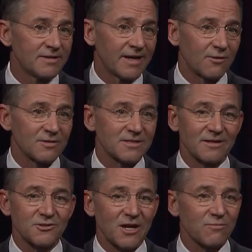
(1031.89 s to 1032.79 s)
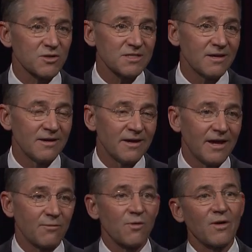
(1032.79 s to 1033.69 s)
down in the Senate chambers,
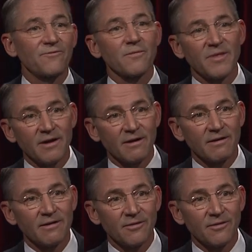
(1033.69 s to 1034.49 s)
and we went from there.